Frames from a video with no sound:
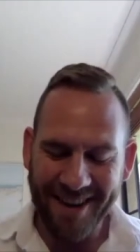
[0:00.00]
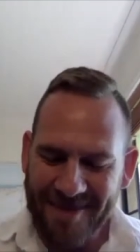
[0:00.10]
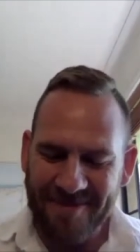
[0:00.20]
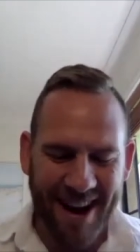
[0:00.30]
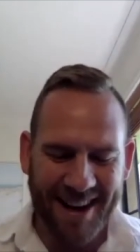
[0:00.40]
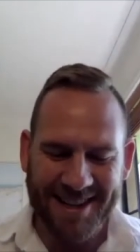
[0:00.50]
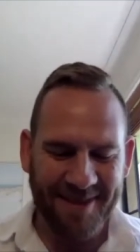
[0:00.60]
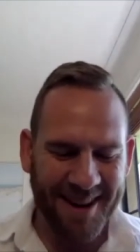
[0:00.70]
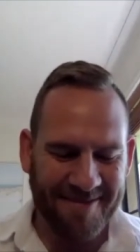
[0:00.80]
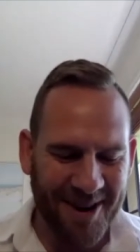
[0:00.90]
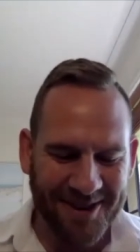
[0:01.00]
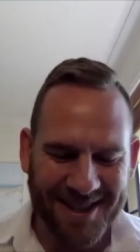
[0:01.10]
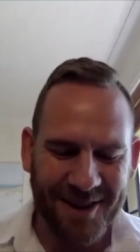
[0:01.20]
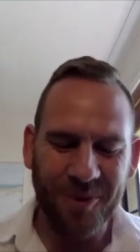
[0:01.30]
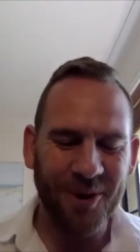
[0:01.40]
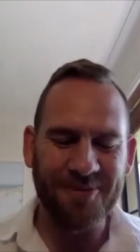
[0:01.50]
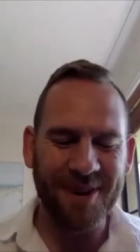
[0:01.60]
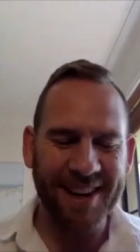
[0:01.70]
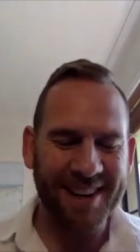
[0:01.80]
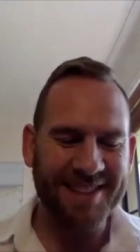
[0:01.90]
very proud to be a multi award
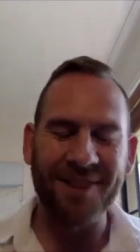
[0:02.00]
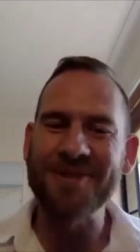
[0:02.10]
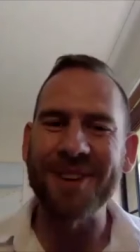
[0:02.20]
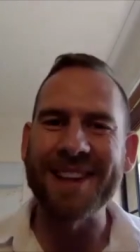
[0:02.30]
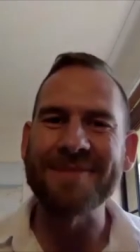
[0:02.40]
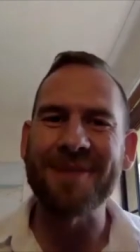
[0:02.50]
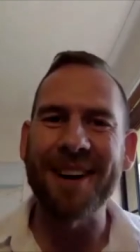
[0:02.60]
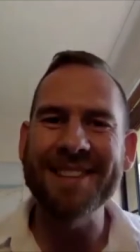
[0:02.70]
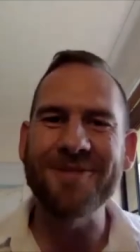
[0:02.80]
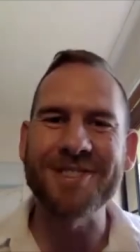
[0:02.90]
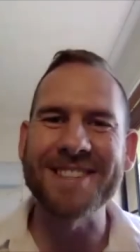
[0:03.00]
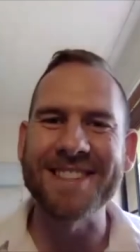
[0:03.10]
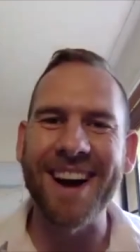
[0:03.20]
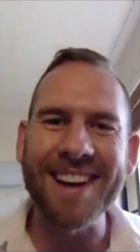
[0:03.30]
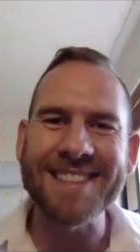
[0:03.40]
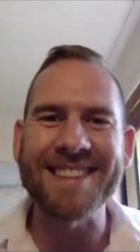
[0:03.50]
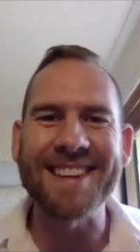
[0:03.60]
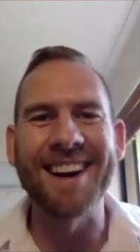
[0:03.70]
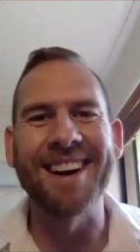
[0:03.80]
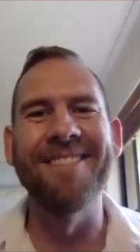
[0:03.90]
winning social enterprise, which is nice.
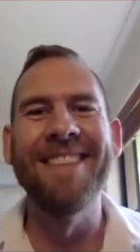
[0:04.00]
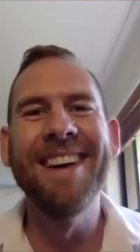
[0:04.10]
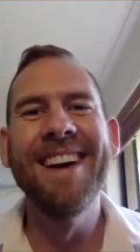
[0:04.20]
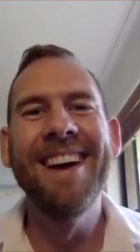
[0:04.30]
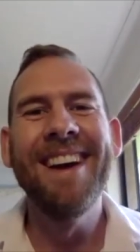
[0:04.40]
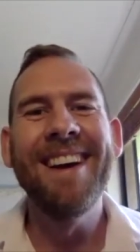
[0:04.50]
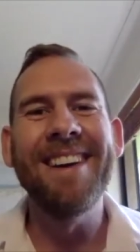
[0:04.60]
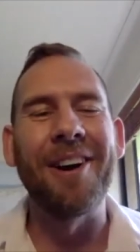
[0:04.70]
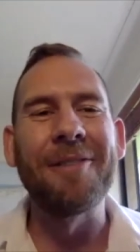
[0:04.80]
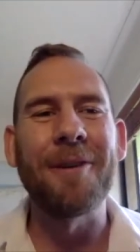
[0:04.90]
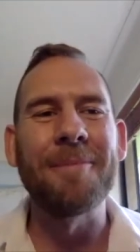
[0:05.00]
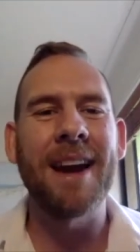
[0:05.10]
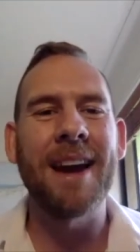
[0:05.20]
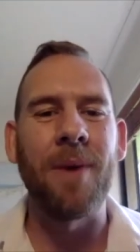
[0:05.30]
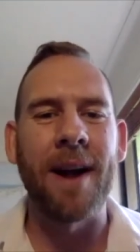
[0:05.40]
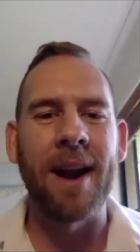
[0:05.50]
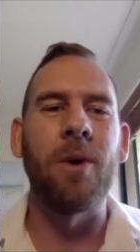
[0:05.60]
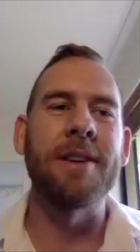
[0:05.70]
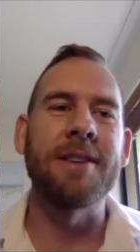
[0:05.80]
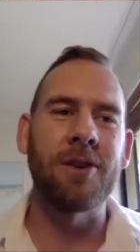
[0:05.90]
Um, you know, from day one, I
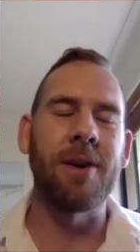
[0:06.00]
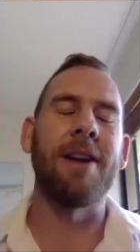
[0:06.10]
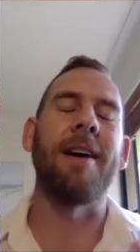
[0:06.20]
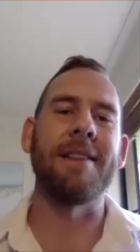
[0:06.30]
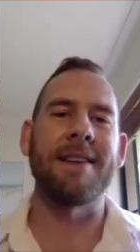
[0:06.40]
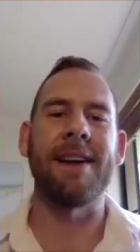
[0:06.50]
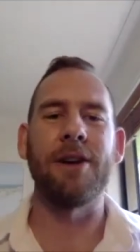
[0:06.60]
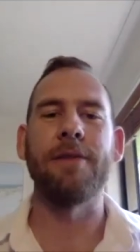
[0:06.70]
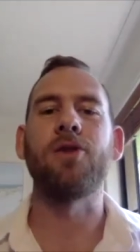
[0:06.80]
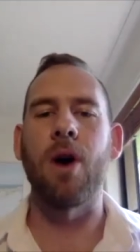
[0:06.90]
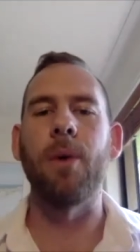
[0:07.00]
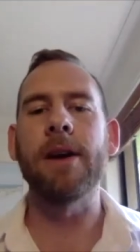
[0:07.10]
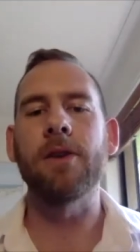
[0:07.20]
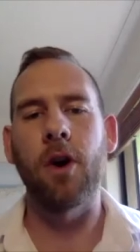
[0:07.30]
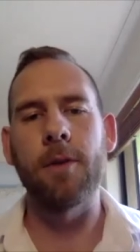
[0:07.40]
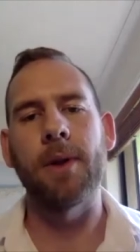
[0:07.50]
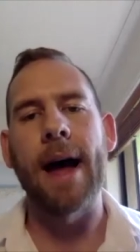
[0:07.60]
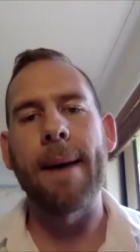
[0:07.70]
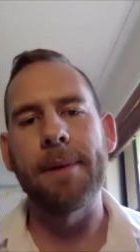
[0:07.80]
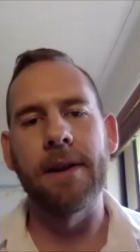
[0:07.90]
wanted to create around this idea of growing global
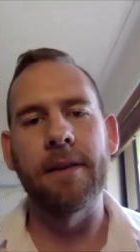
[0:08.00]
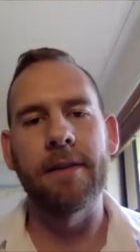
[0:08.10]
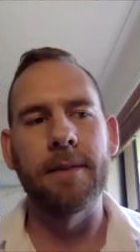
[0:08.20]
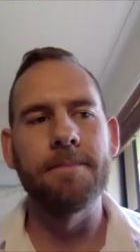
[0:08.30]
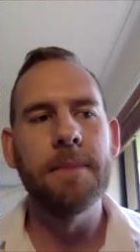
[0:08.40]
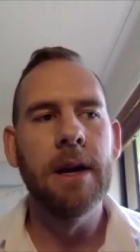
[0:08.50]
happiness. And